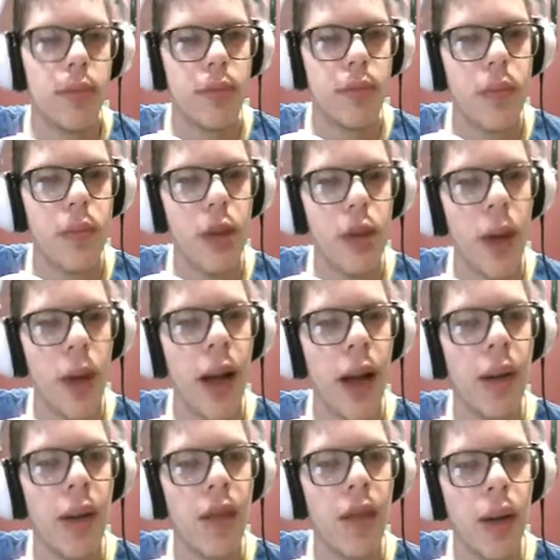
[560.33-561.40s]
You
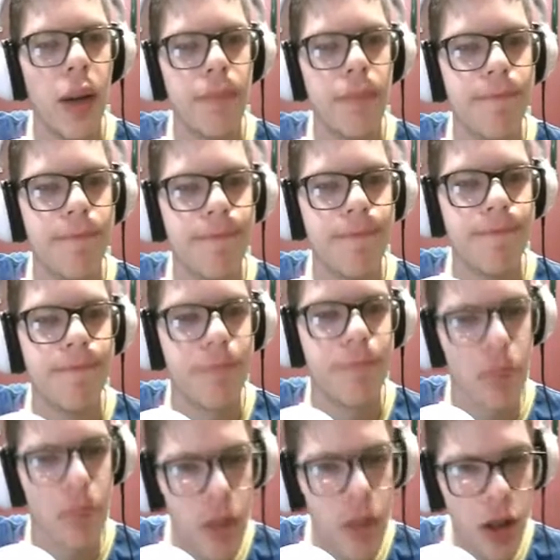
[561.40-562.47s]
have
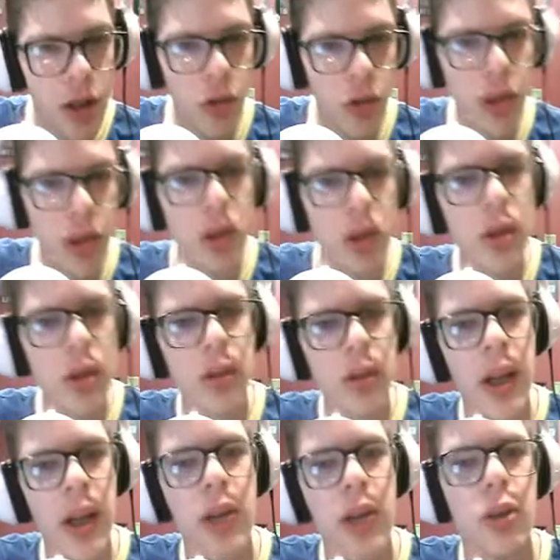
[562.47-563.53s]
research and
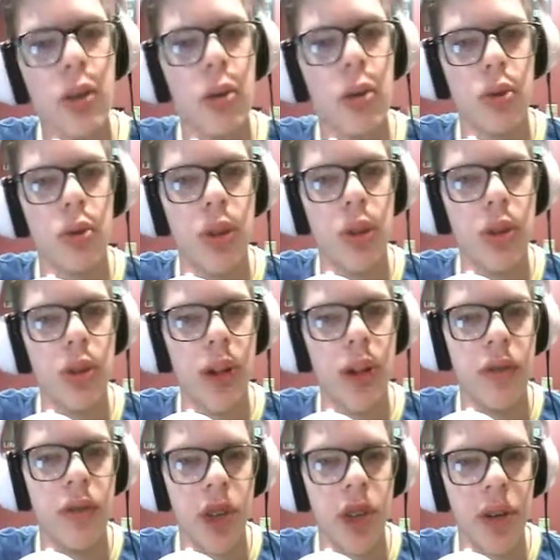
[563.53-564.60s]
writing tools, which you
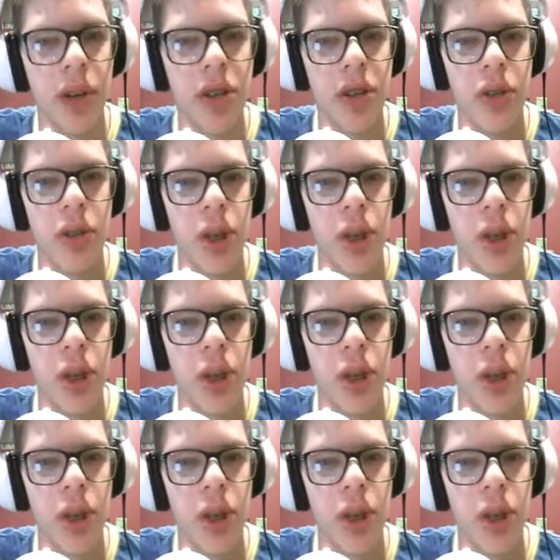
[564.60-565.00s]
have Cherry Tree.